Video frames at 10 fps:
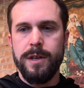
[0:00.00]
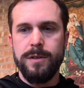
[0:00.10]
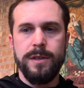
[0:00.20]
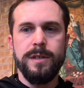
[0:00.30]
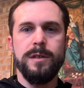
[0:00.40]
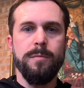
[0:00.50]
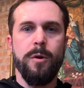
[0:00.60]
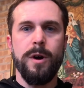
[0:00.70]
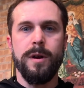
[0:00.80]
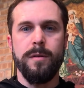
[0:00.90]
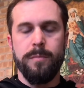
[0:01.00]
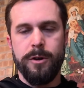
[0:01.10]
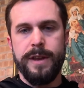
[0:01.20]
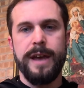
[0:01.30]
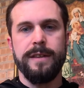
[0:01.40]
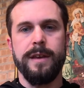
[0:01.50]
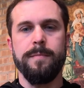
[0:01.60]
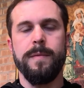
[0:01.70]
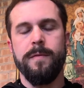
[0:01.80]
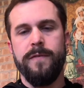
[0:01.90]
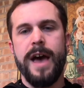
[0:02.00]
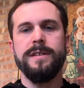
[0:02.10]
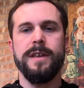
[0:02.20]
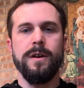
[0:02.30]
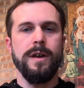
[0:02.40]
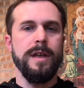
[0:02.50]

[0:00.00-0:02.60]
So this is important, protecting. fasting